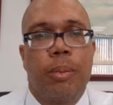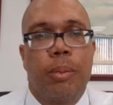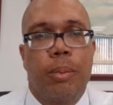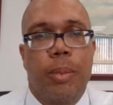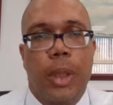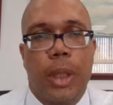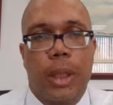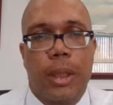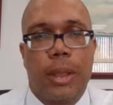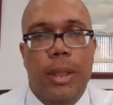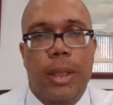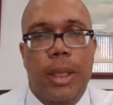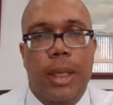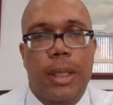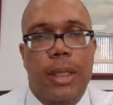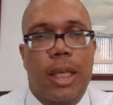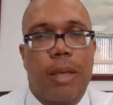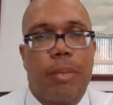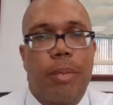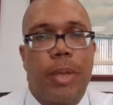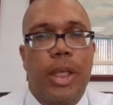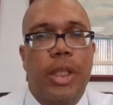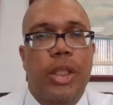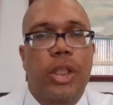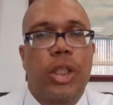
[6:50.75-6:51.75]
But as I
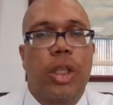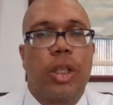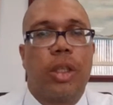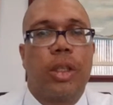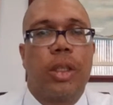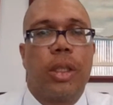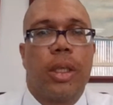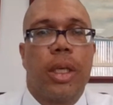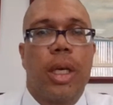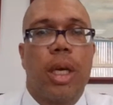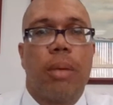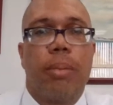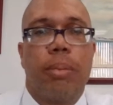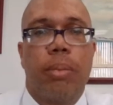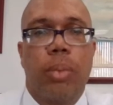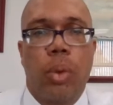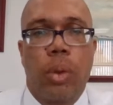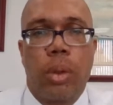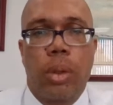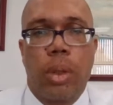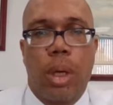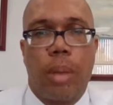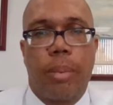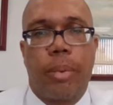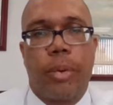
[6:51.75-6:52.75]
mentioned, they are
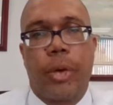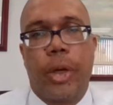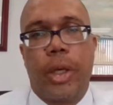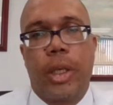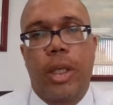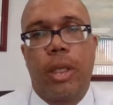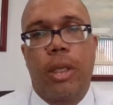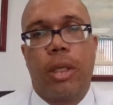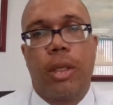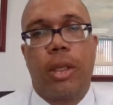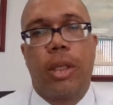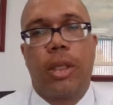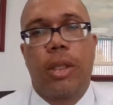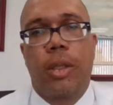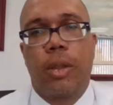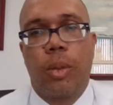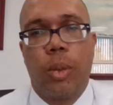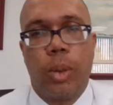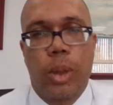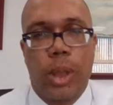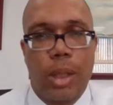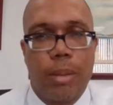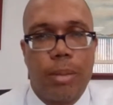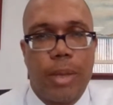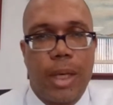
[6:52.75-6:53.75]
both operating on the
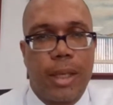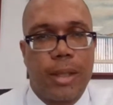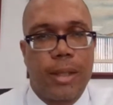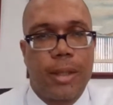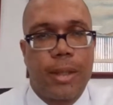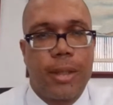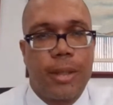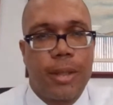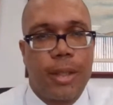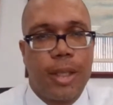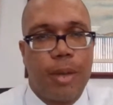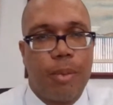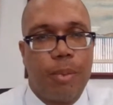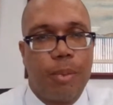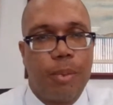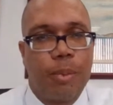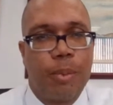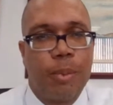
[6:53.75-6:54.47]
Scotiabank system.